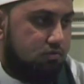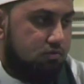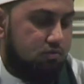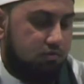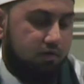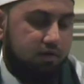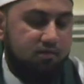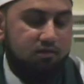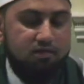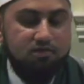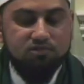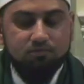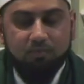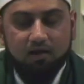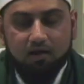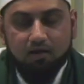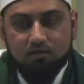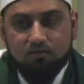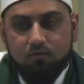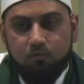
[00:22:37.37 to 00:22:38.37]
Right, the
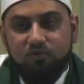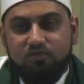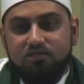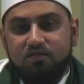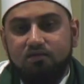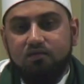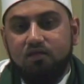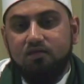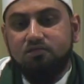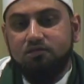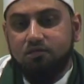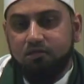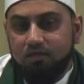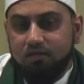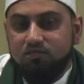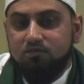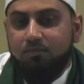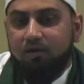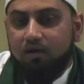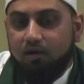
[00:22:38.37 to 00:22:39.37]
ijma'. We see is there an
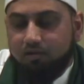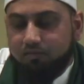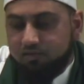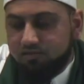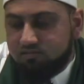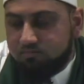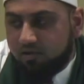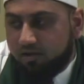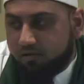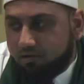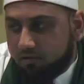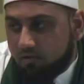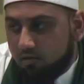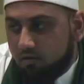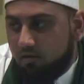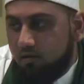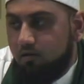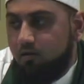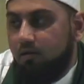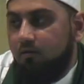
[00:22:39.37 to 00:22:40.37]
ijma' on this matter,
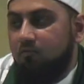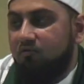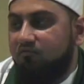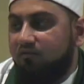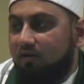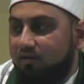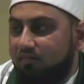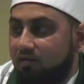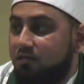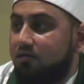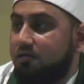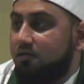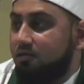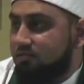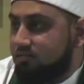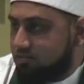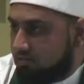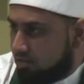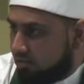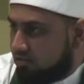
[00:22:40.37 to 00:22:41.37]
and we find that there
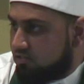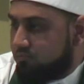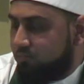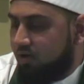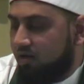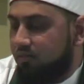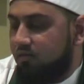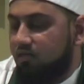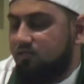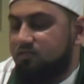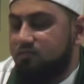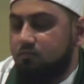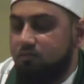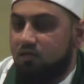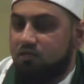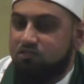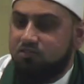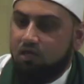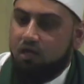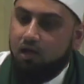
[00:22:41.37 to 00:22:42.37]
is an ijma'. The, the
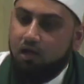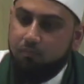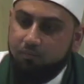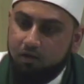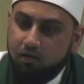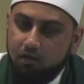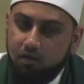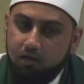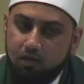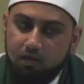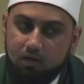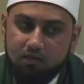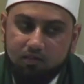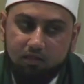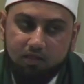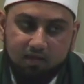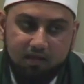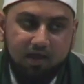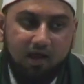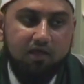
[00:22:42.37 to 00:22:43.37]
Sahaba
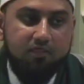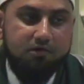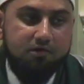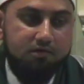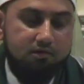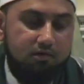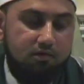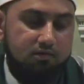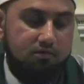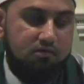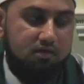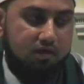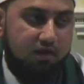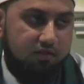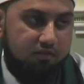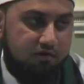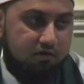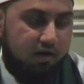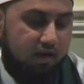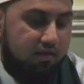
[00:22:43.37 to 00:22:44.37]
they gathered
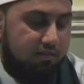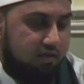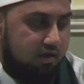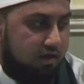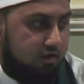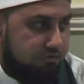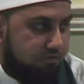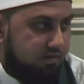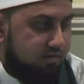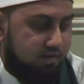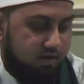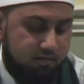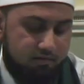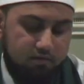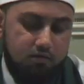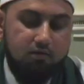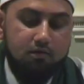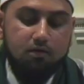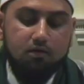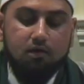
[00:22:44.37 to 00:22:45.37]
together and they agreed that
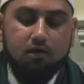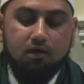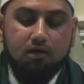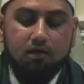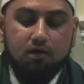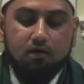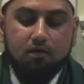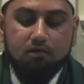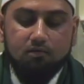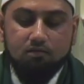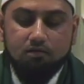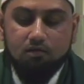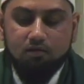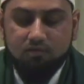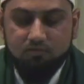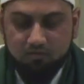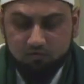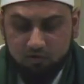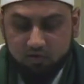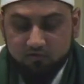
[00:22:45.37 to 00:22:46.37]
uh, the,
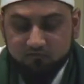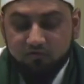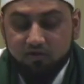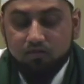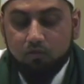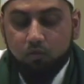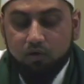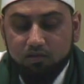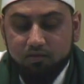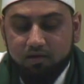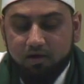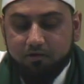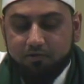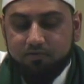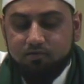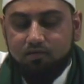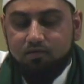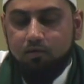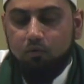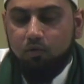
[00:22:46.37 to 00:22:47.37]
the, grandfather will
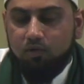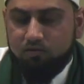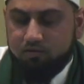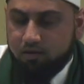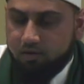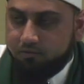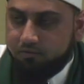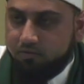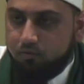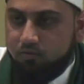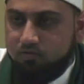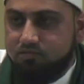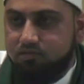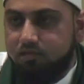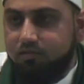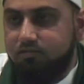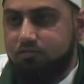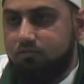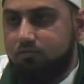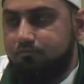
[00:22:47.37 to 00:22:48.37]
inherit and he will inherit one
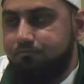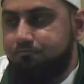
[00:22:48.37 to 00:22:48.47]
sixth.